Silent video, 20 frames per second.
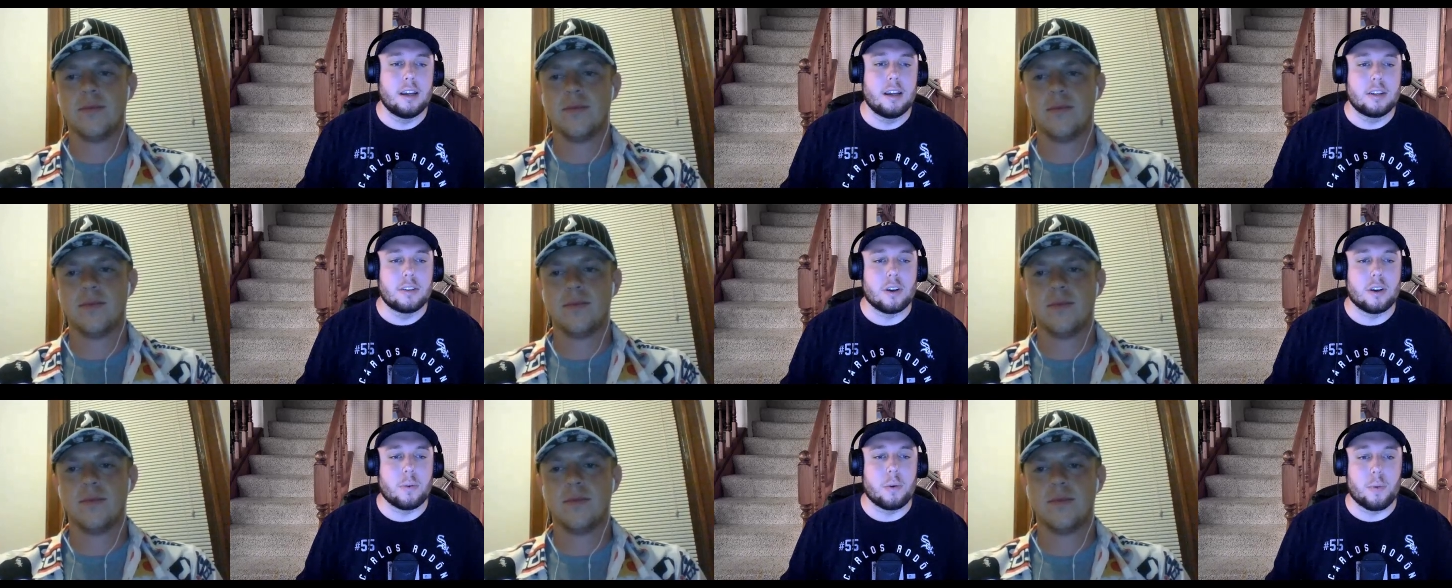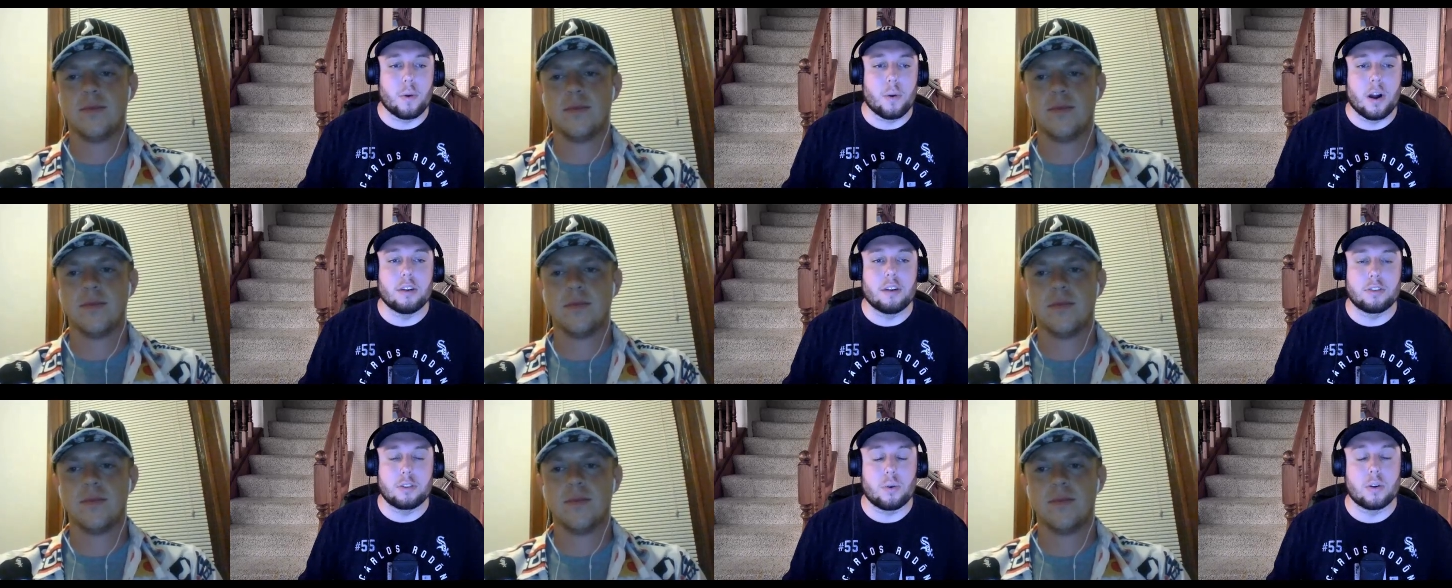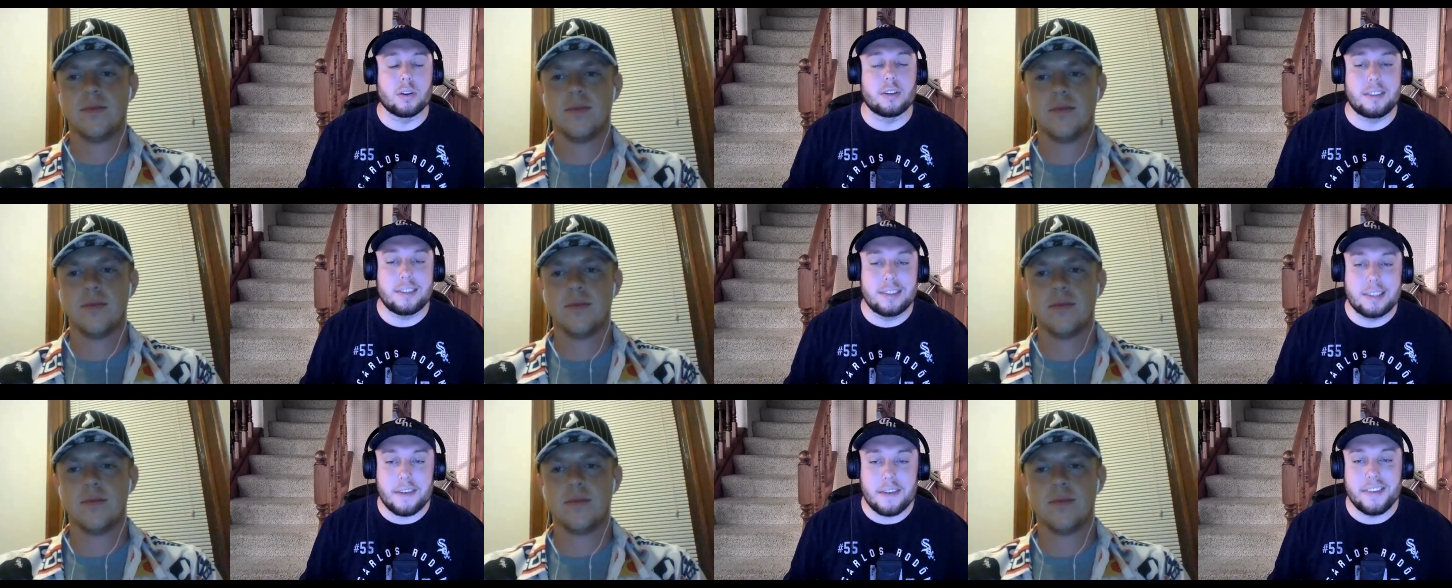Speaker 1: So we were outscored
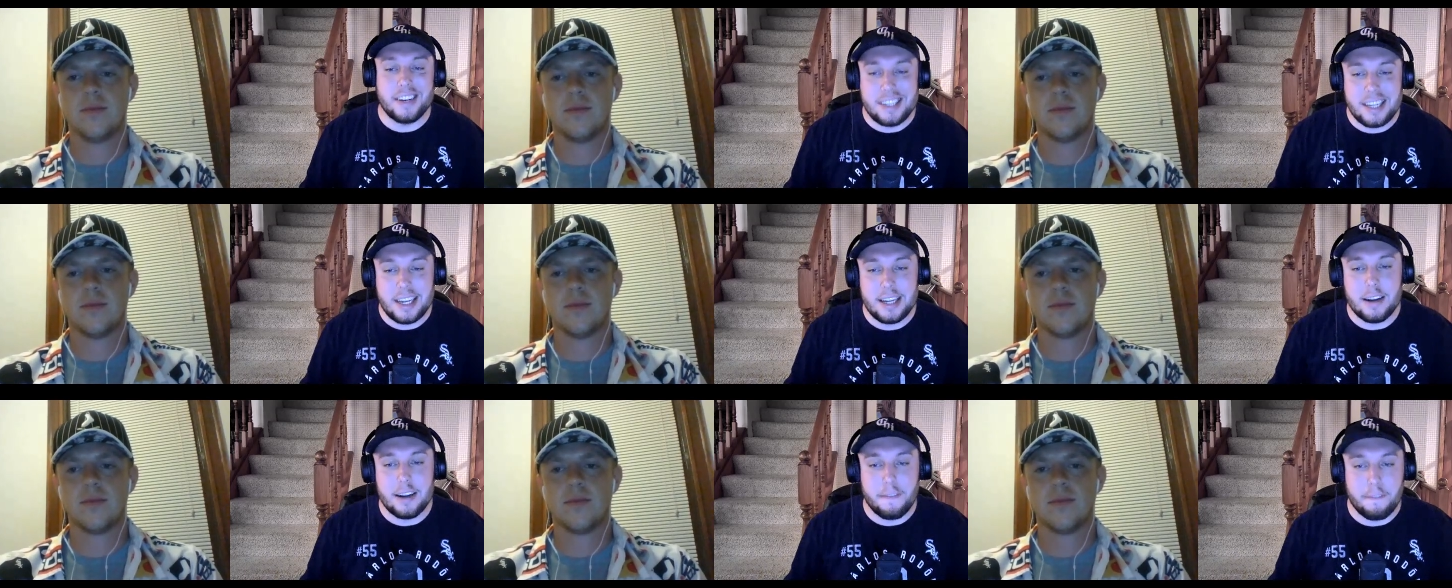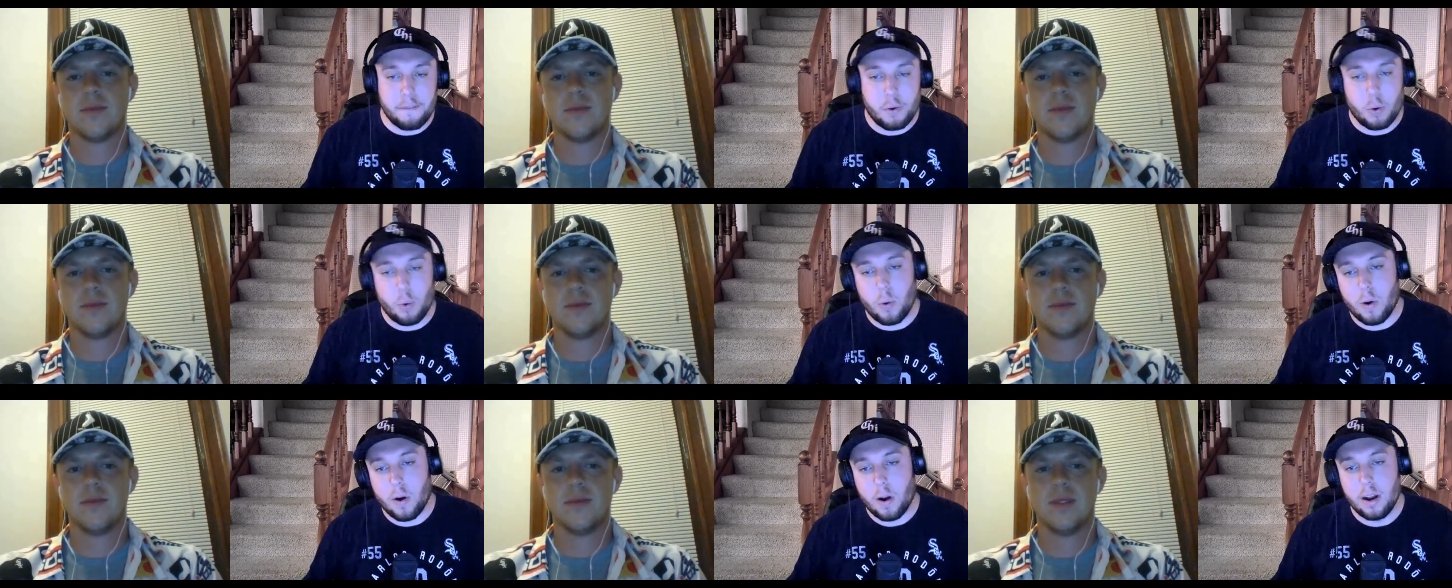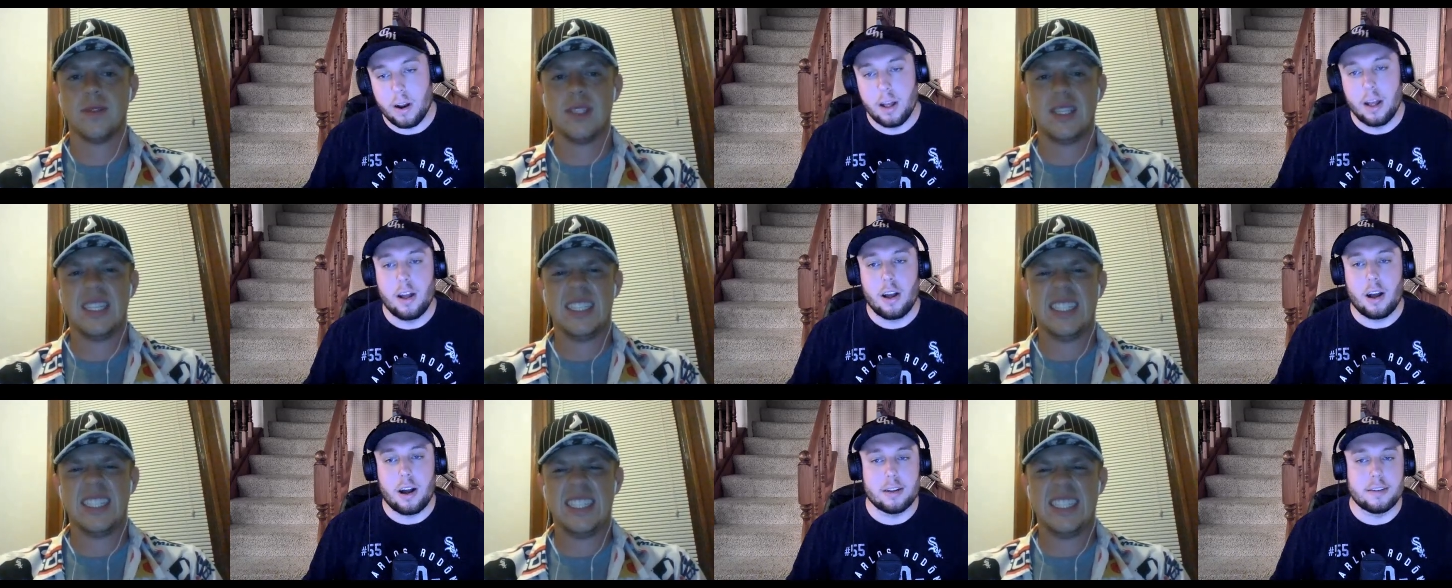17-4
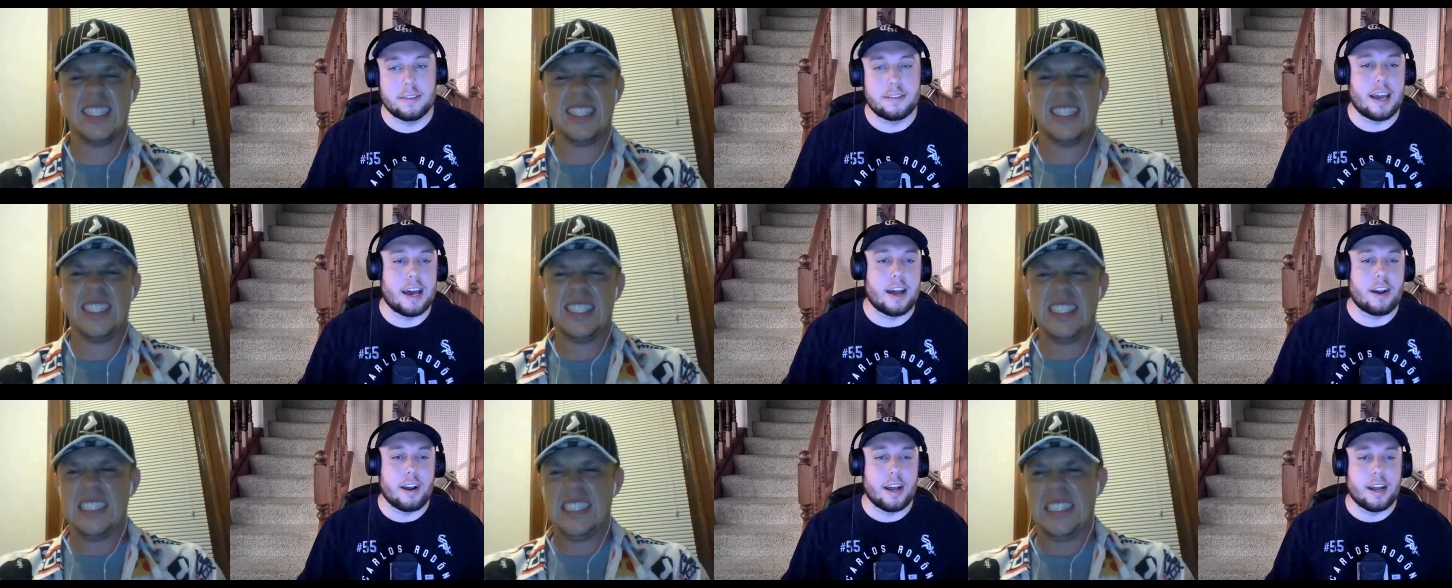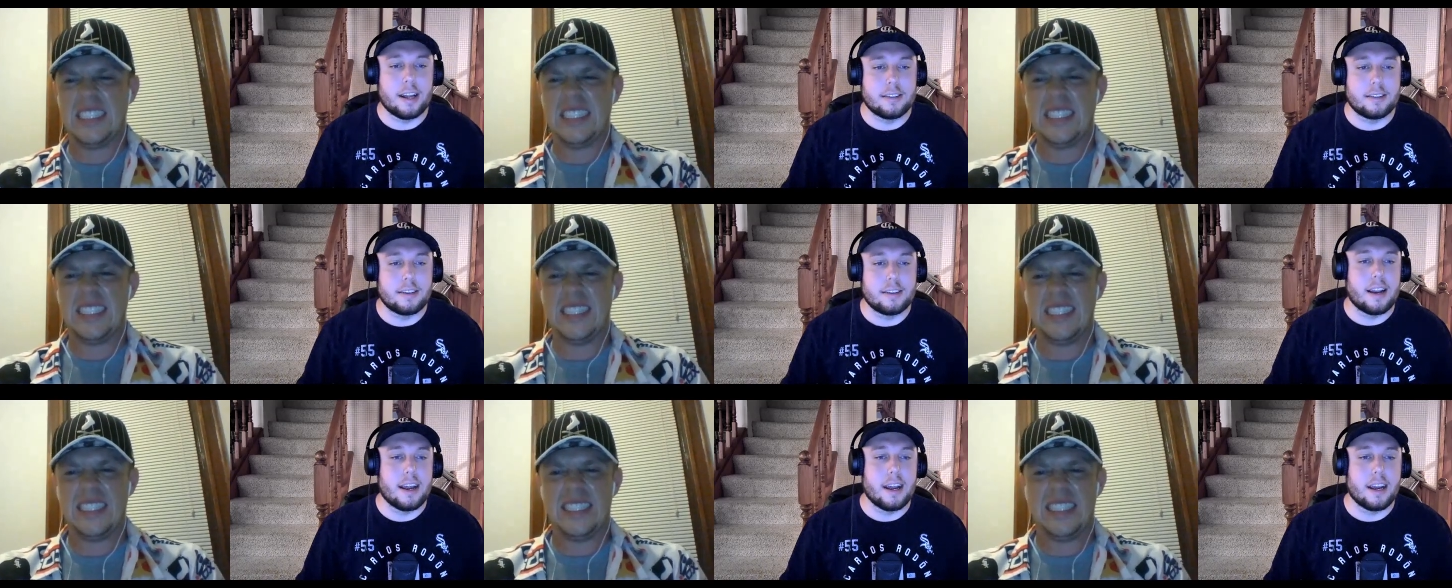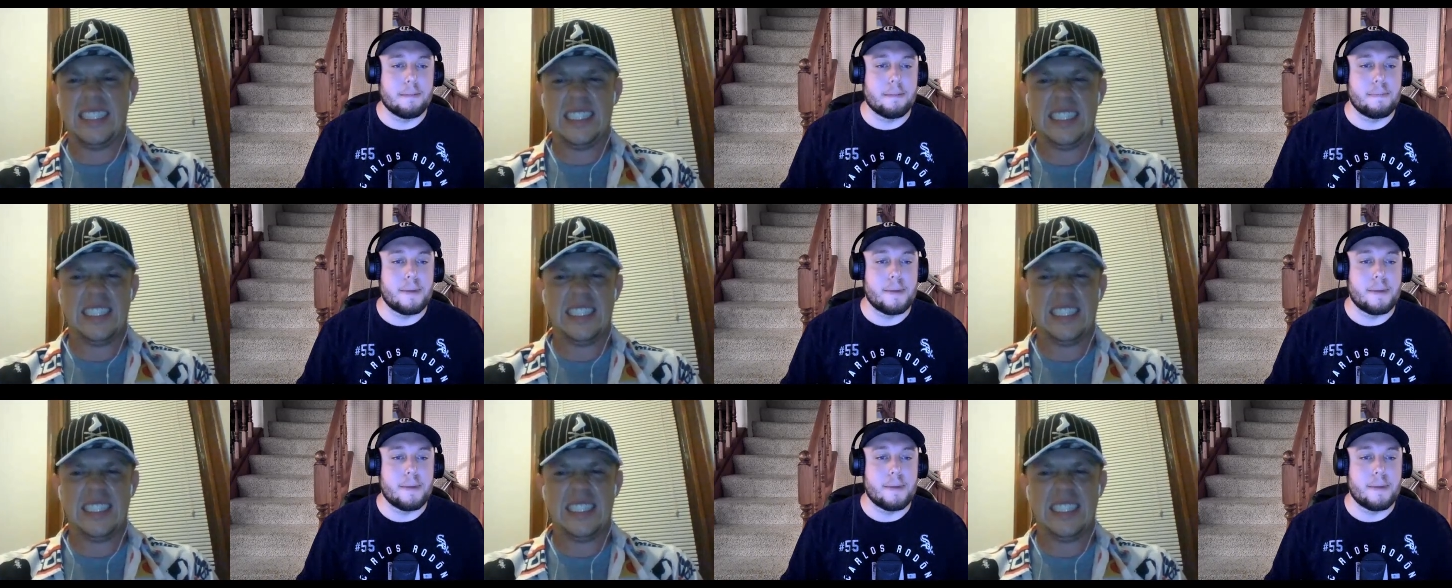on Saturday and Sunday